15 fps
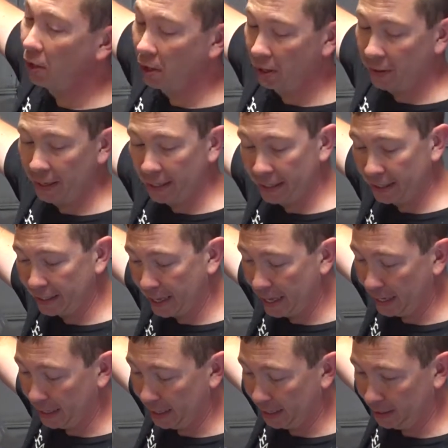on the inside
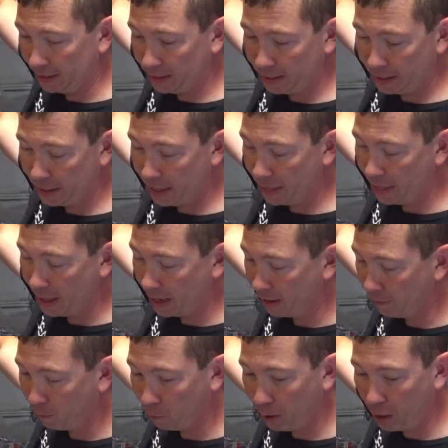of this that
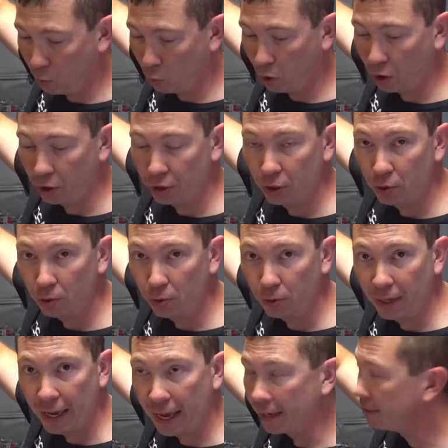if we were to
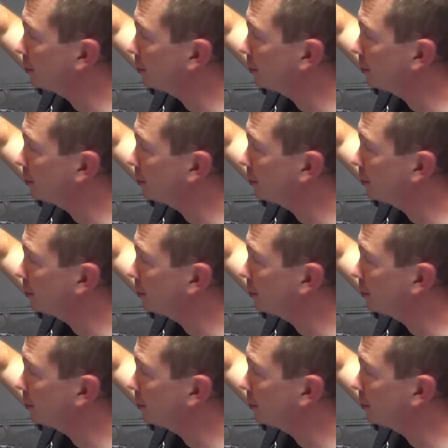get